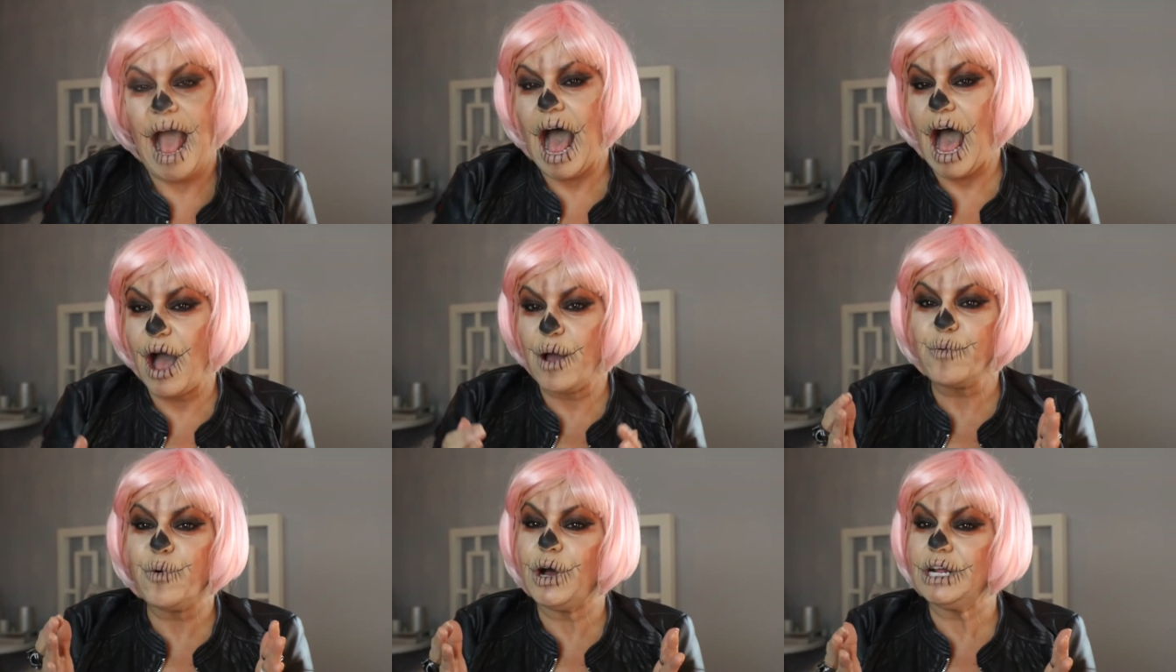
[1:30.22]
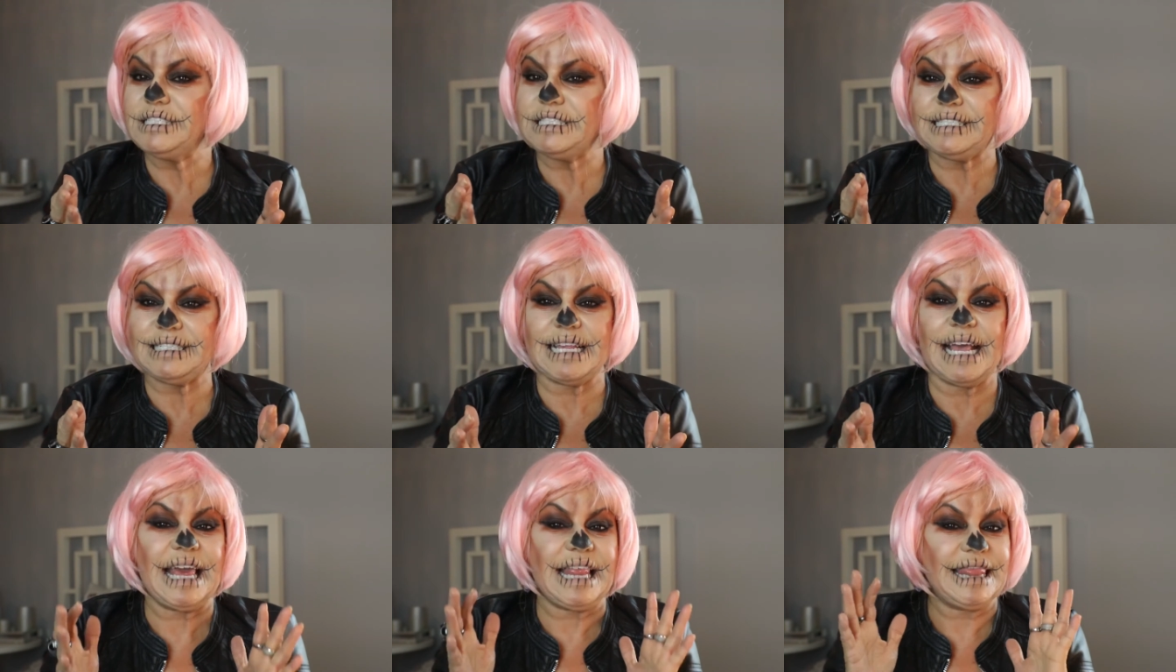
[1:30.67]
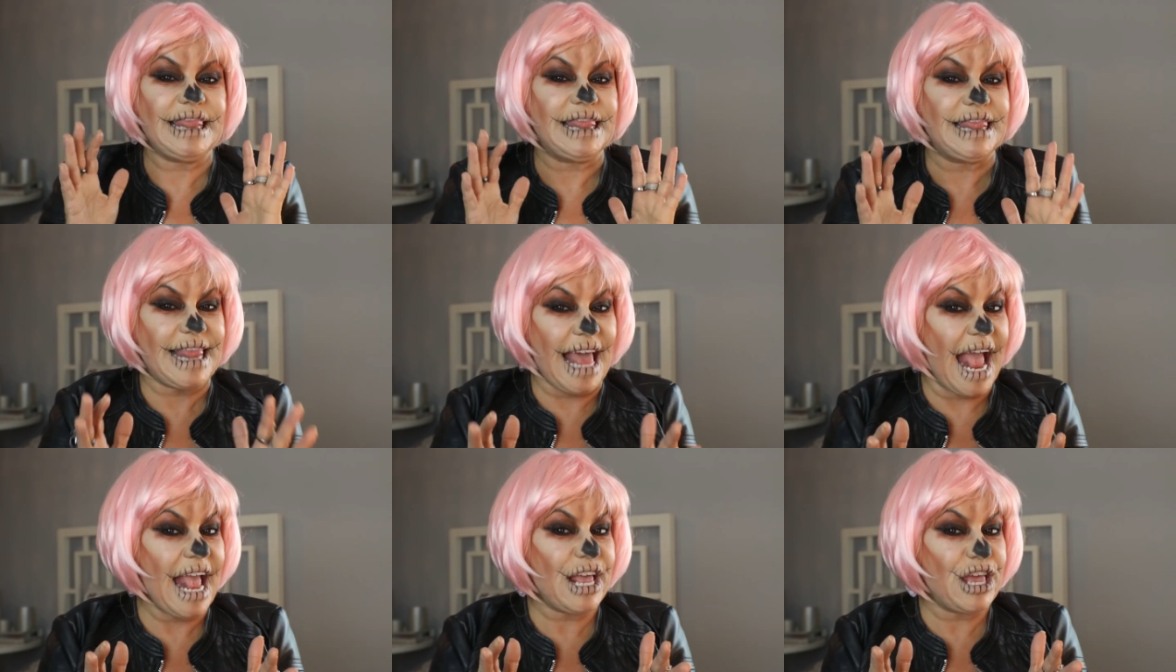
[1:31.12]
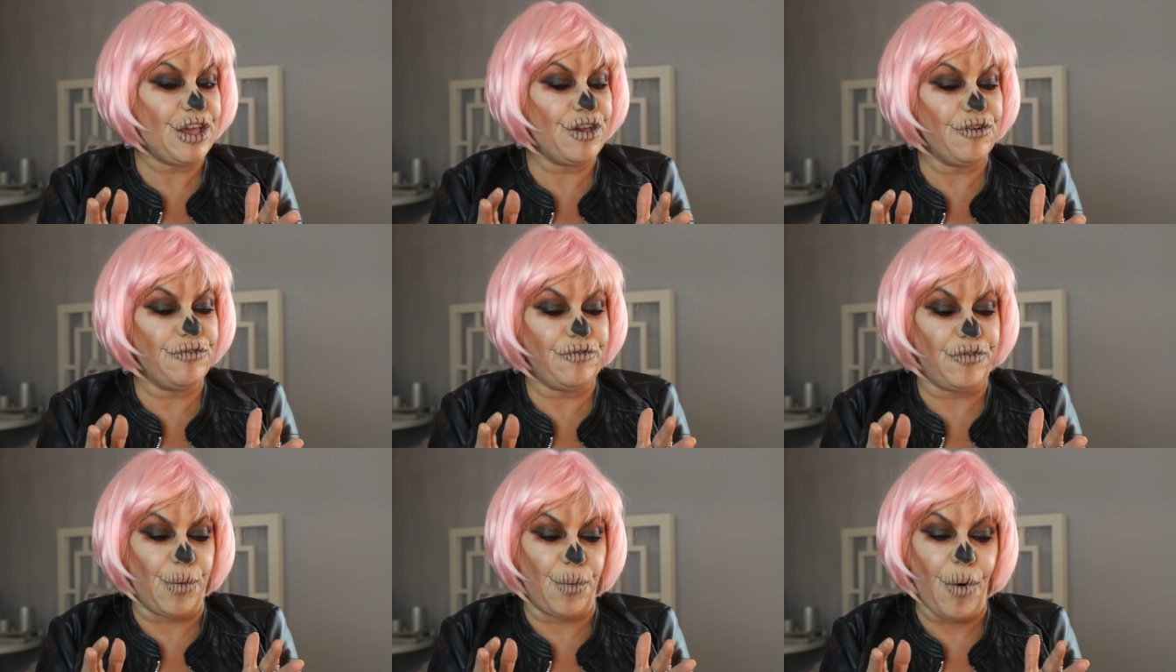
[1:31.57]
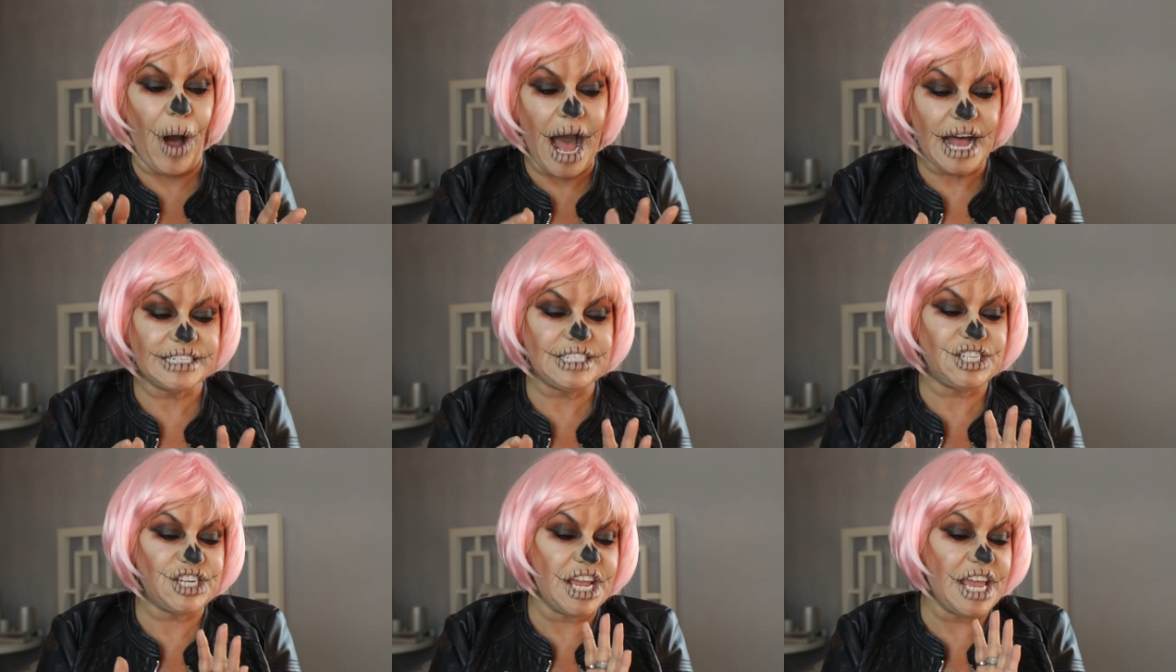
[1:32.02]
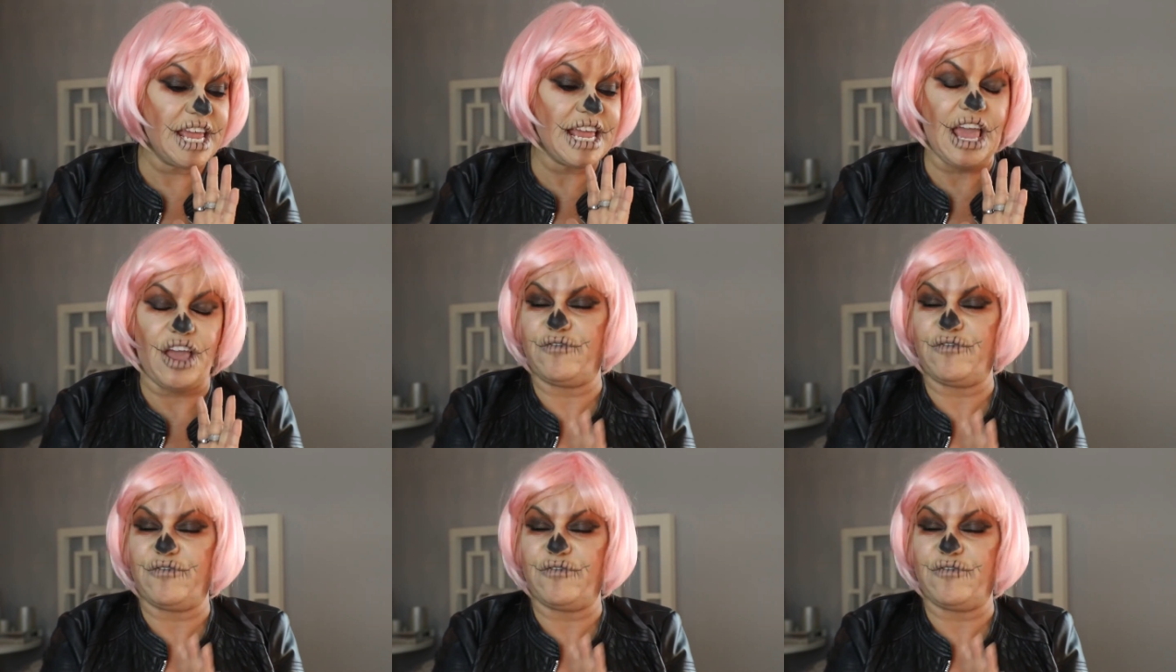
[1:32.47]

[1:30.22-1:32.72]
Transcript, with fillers: I want to say thank you for watching.